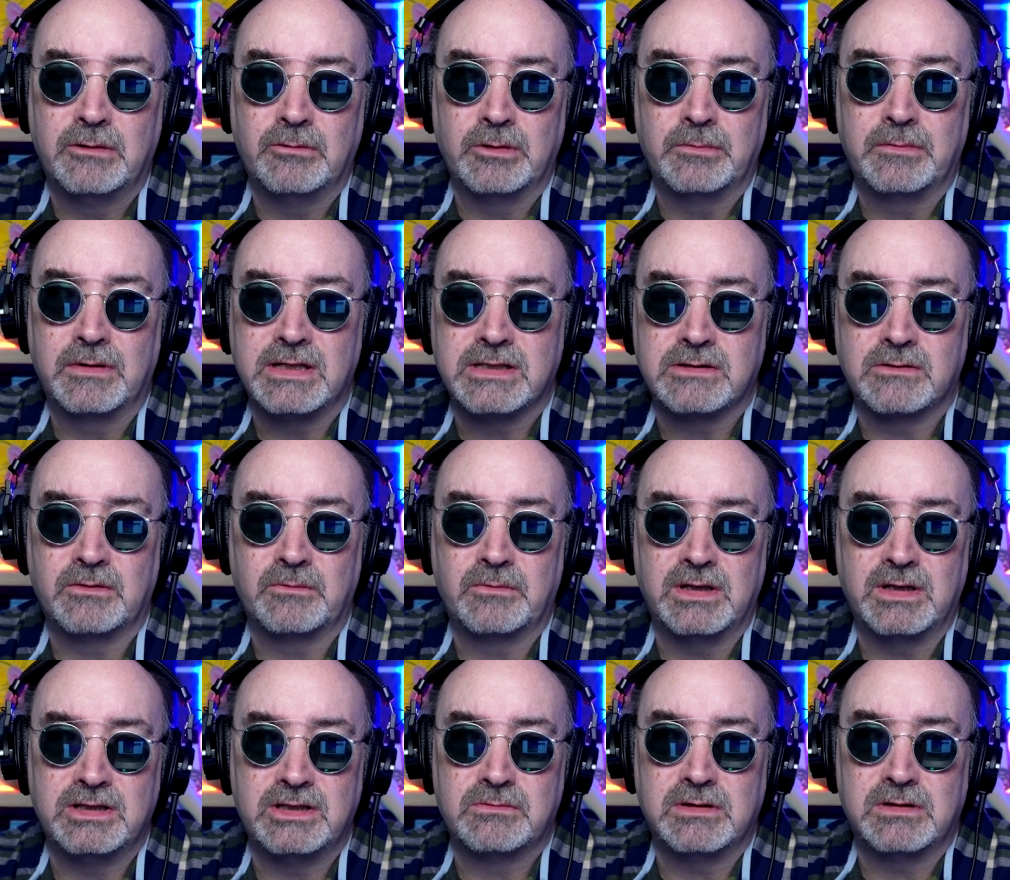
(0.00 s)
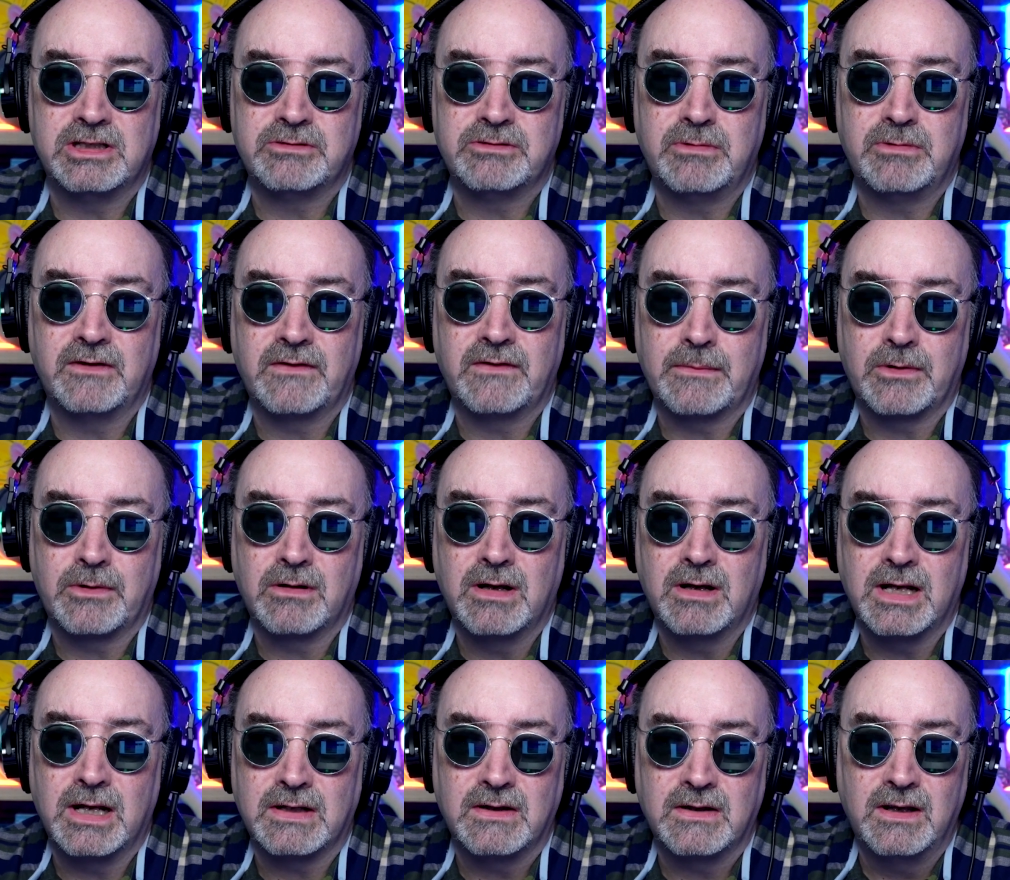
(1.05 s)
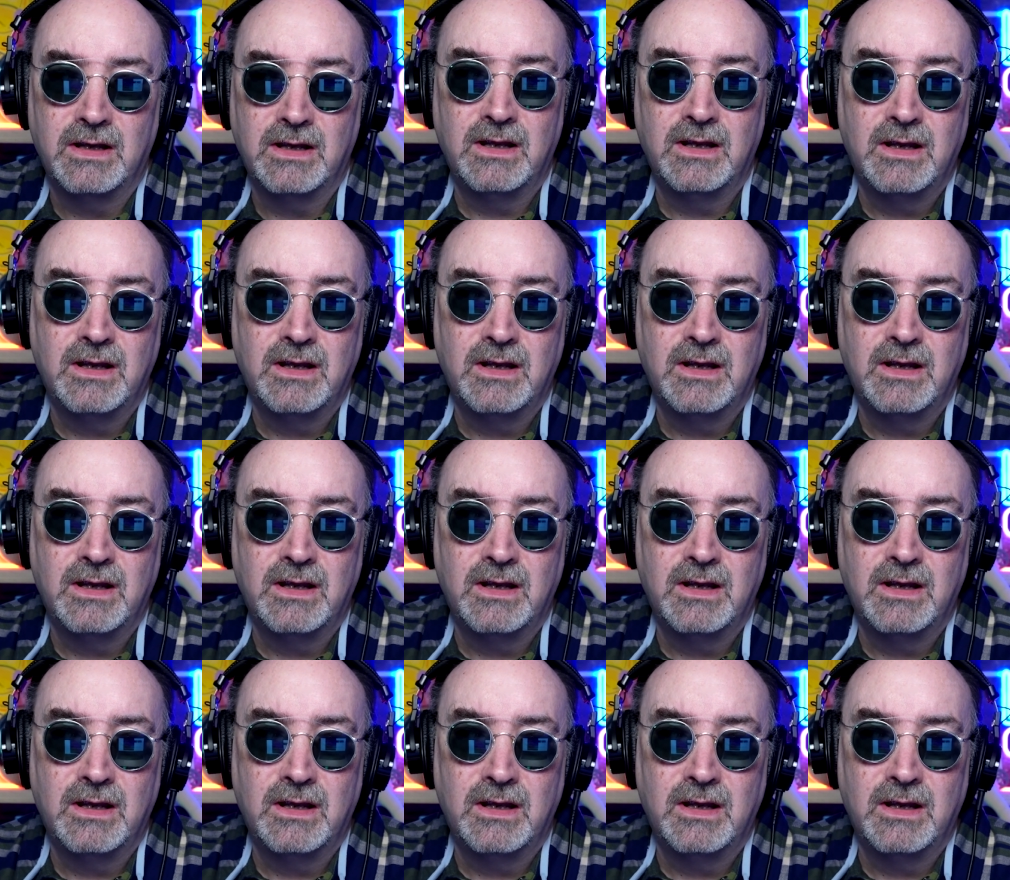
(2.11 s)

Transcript: and replaced it with Please Please Me if I'm correct.